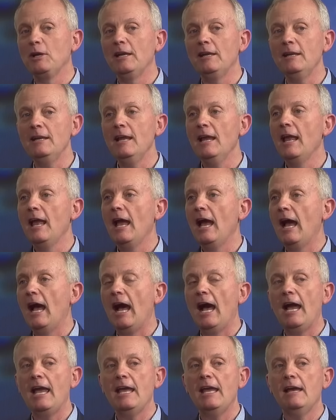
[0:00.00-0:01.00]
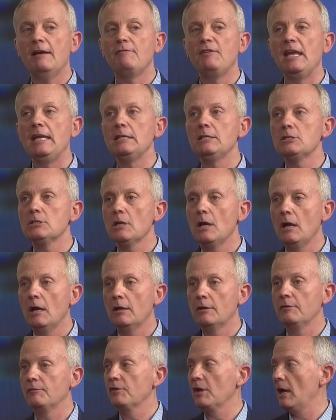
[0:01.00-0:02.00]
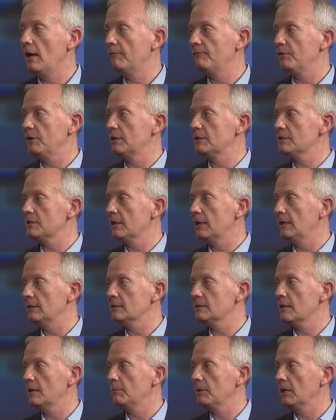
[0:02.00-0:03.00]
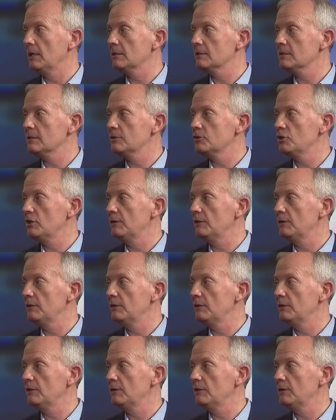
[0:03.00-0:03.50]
win, I have a ton of confidence against them against the